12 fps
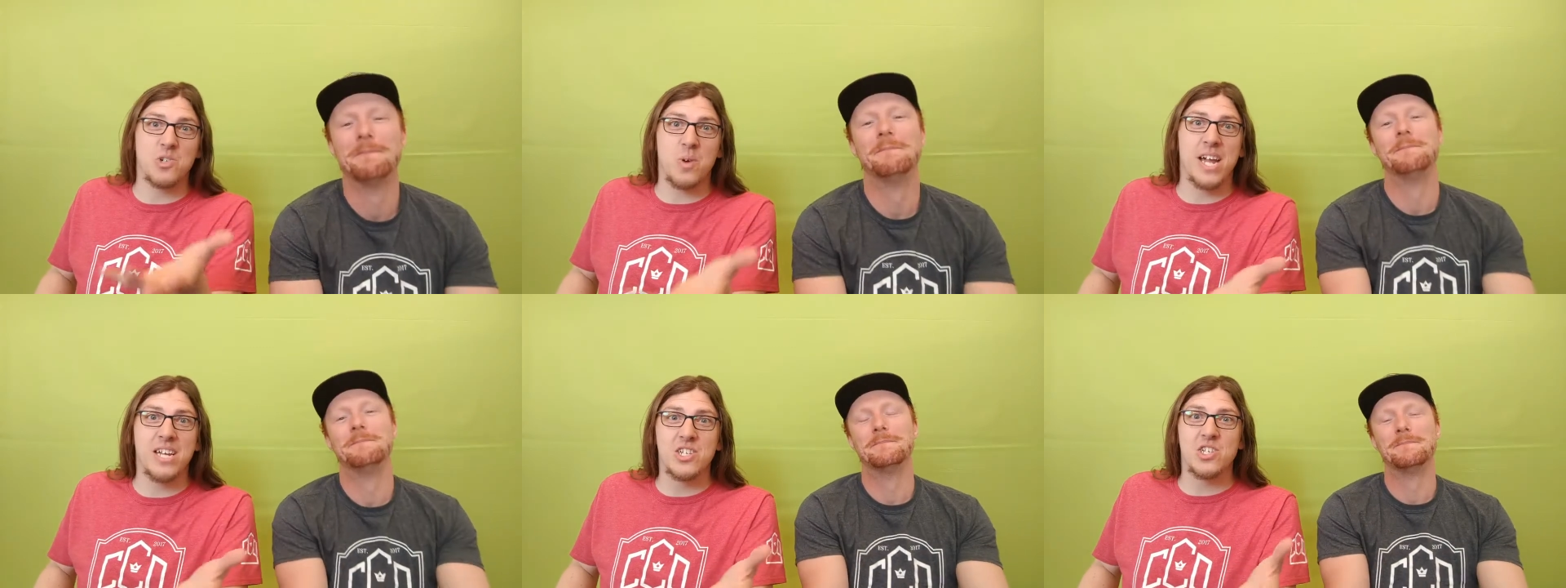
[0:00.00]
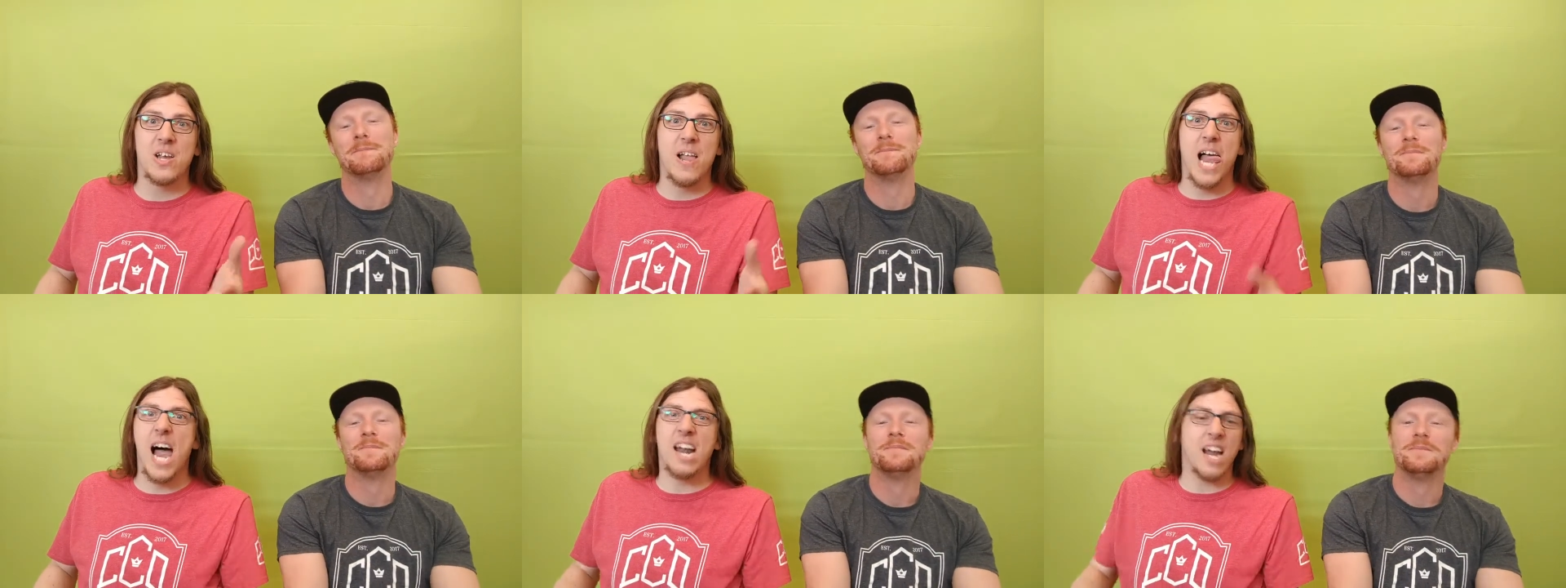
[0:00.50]
Speaker 1: Dredge,
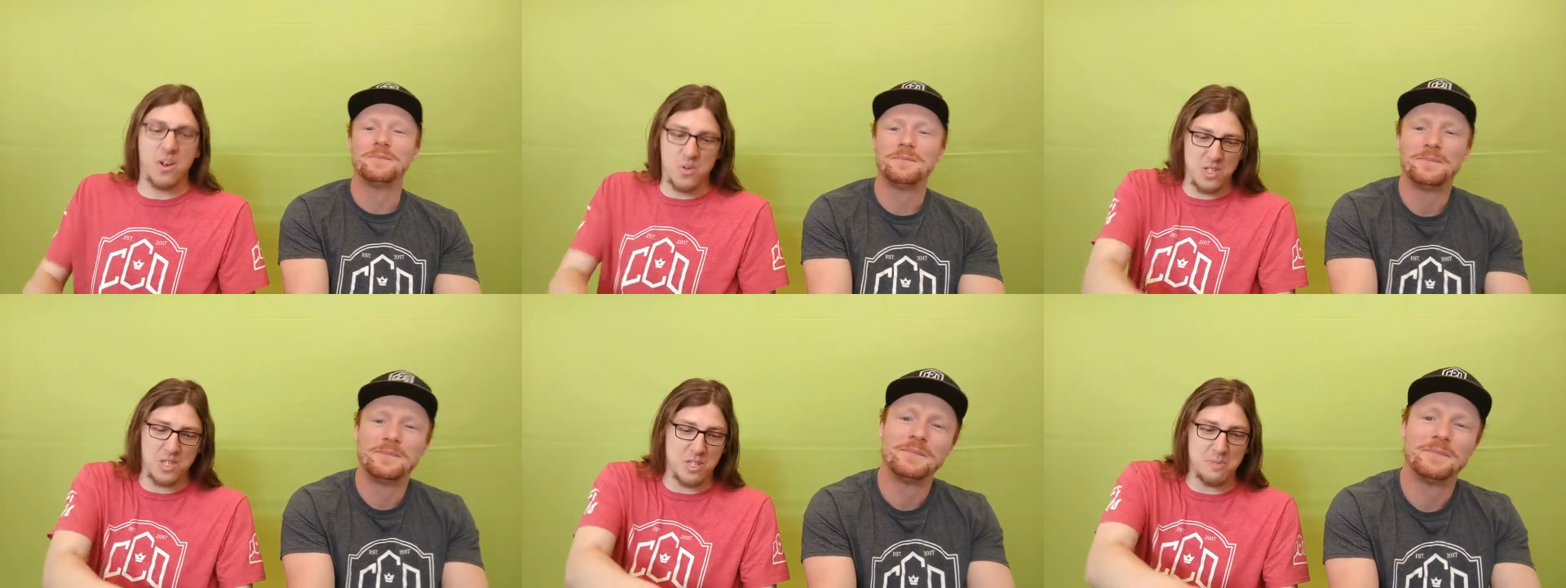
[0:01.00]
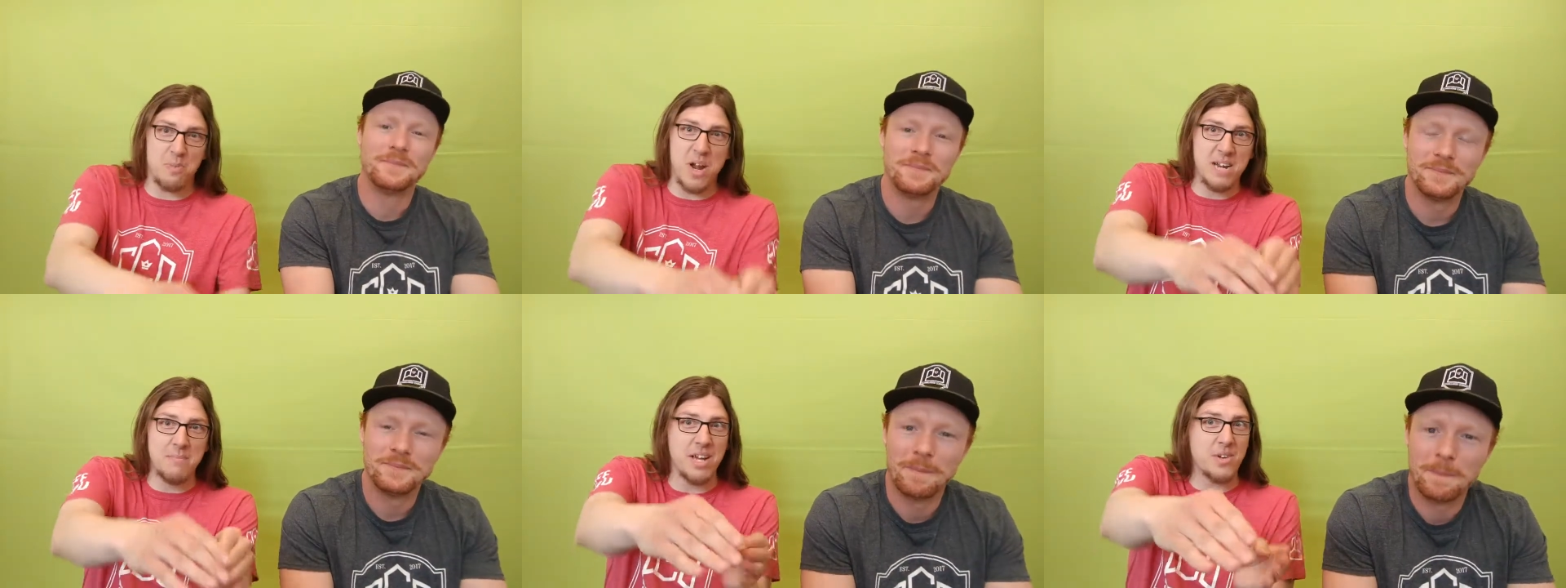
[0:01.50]
and I don't
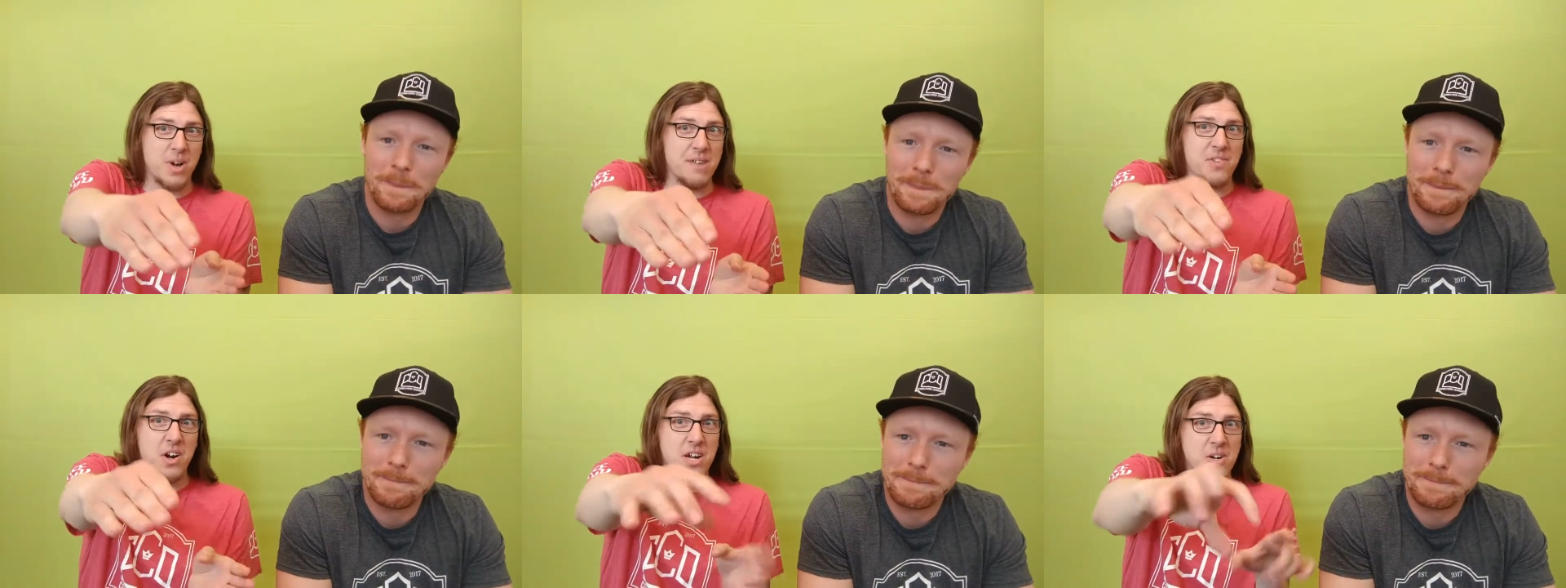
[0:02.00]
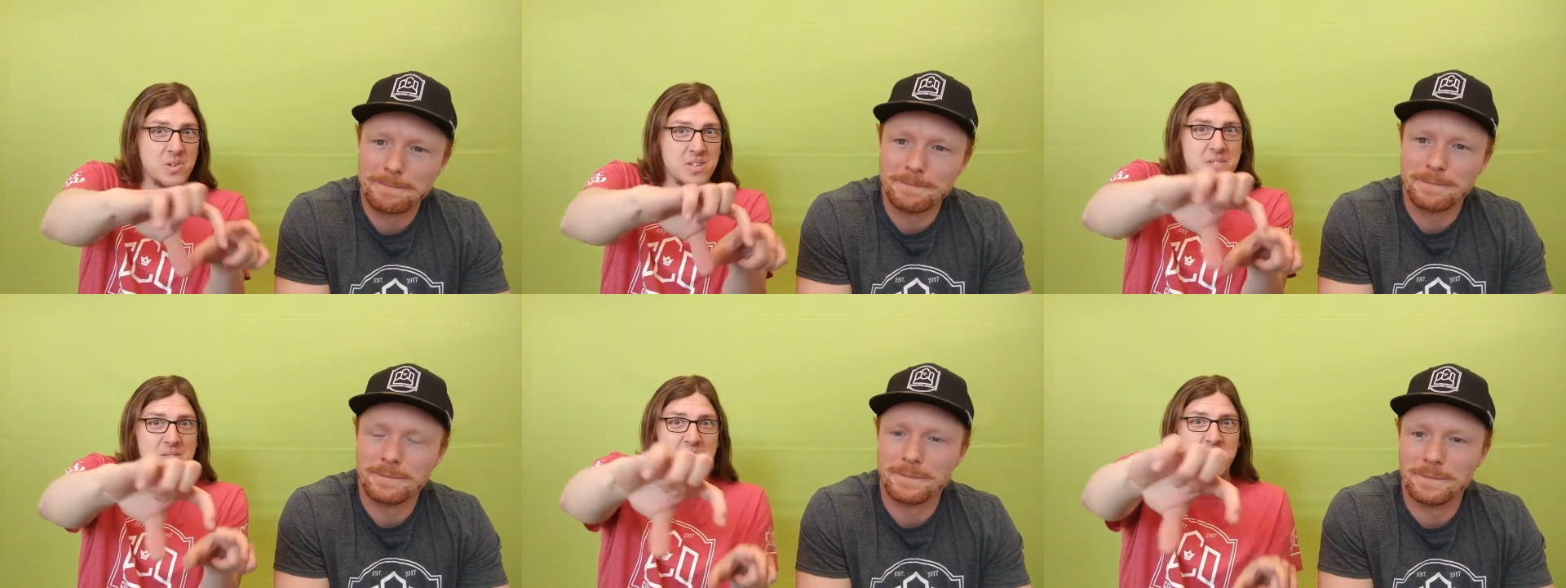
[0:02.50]
spread my graveyard out,
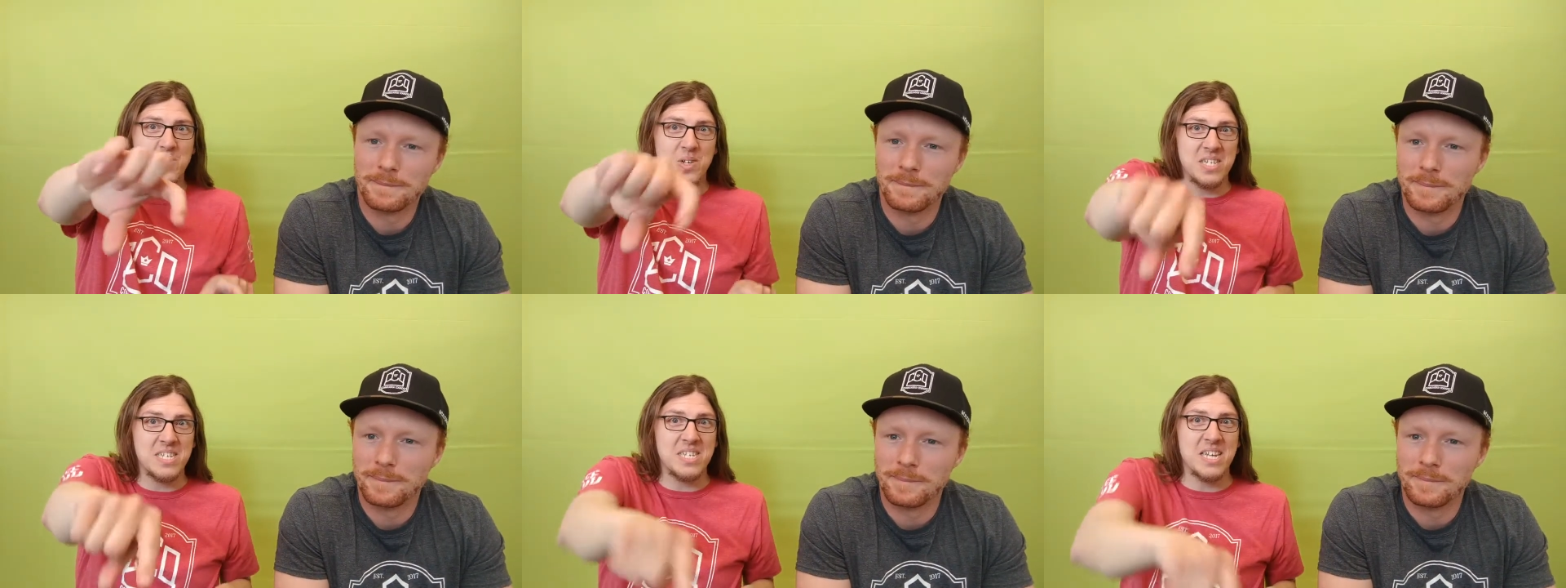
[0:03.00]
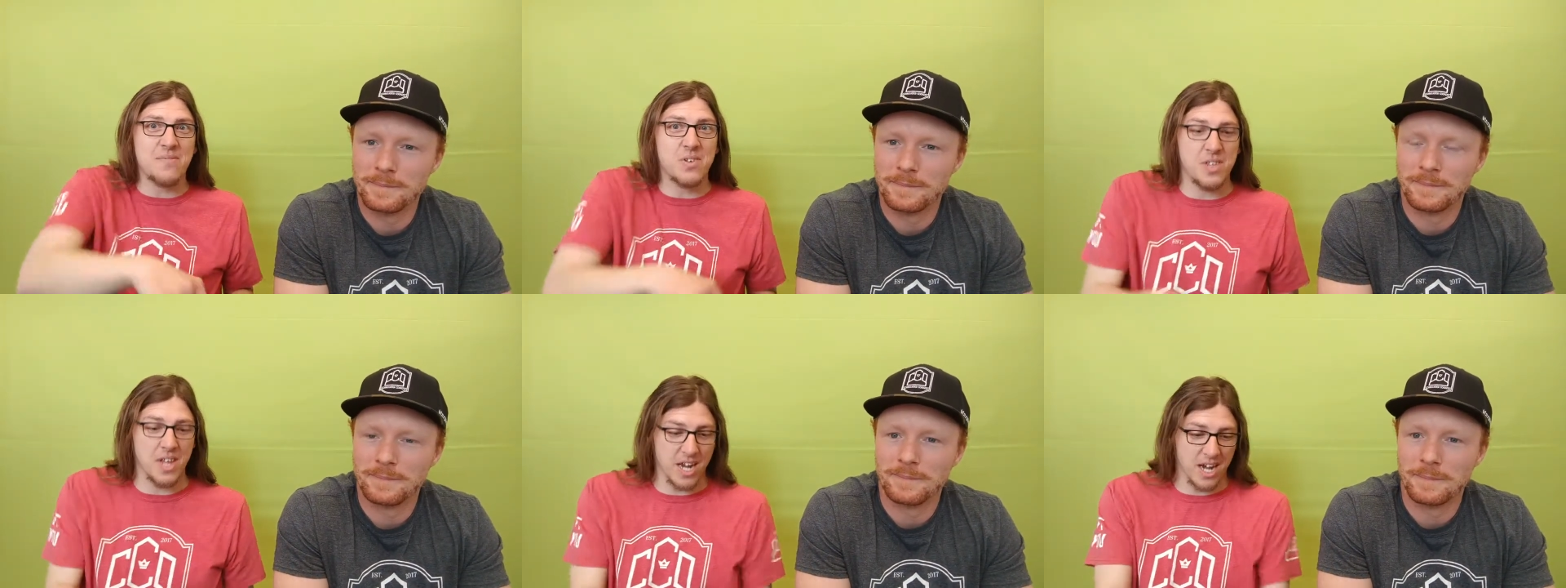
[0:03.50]
so you can see
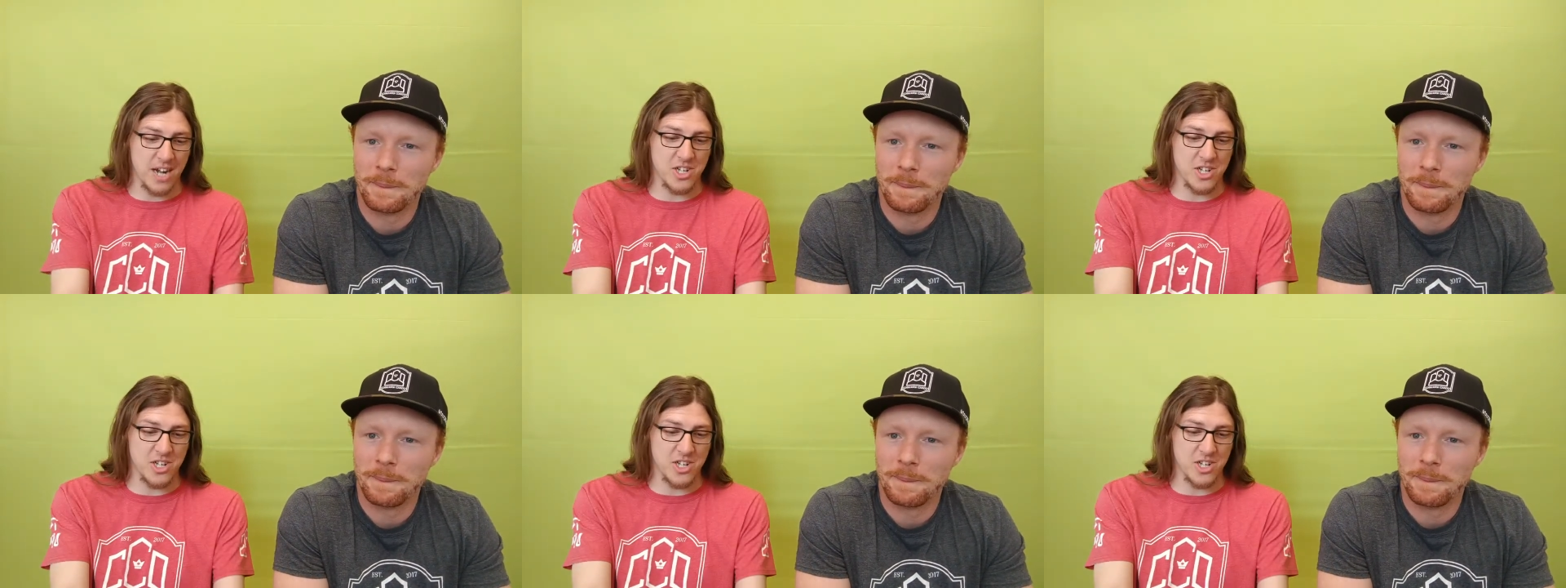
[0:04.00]
everything, and I